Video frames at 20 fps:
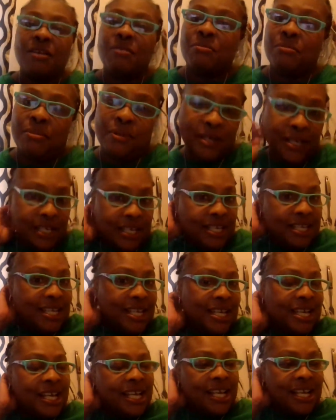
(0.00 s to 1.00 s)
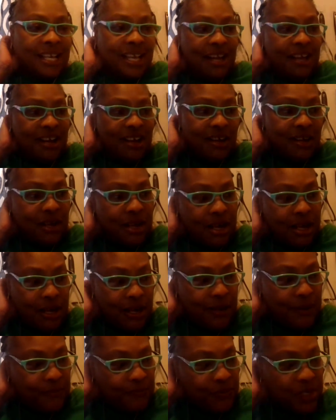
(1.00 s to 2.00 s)
But yeah,
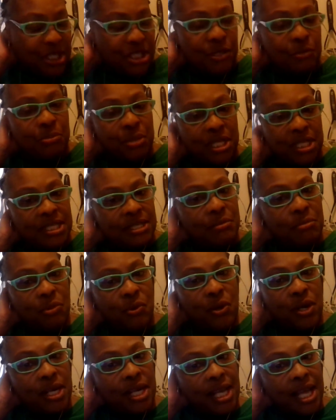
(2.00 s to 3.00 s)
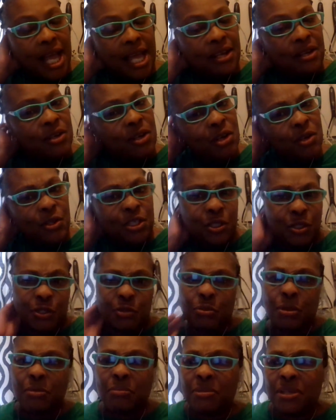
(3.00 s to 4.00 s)
y'all, it's a busy morning. I don't know. It's
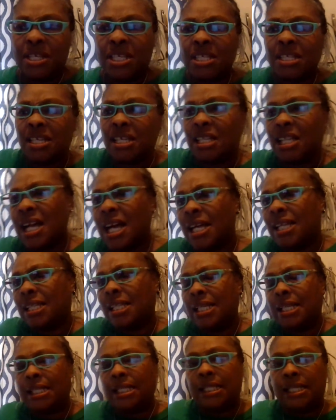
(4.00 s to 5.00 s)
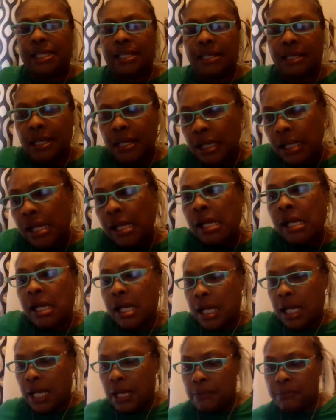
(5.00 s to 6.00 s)
just been busy a lot lately.
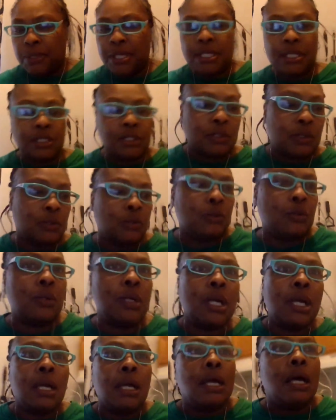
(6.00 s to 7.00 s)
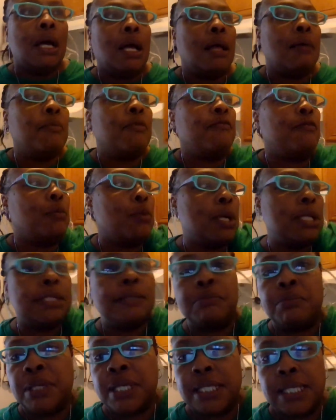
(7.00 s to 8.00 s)
But it's cool. If it
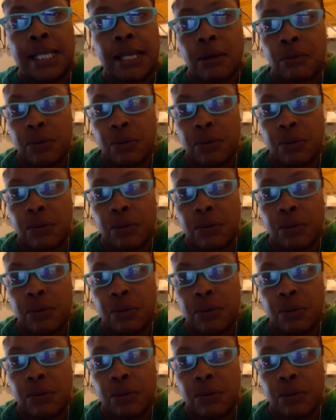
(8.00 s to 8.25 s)
wasn't busy, I